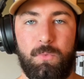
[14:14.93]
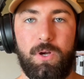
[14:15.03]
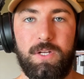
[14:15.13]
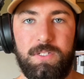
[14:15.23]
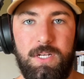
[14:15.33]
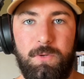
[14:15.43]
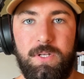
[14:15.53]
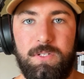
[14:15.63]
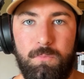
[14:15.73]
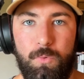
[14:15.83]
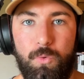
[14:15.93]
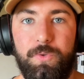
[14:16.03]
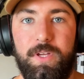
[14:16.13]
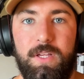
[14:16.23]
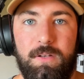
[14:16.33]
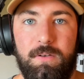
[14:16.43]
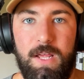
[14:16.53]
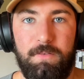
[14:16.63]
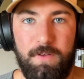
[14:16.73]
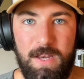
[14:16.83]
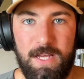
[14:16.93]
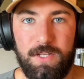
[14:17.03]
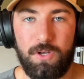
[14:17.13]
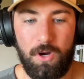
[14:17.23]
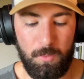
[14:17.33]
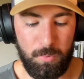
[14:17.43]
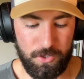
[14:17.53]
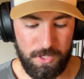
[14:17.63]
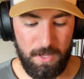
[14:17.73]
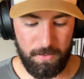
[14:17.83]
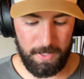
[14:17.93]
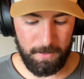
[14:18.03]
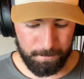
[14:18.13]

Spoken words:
we're continuing to mold and finesse our personality.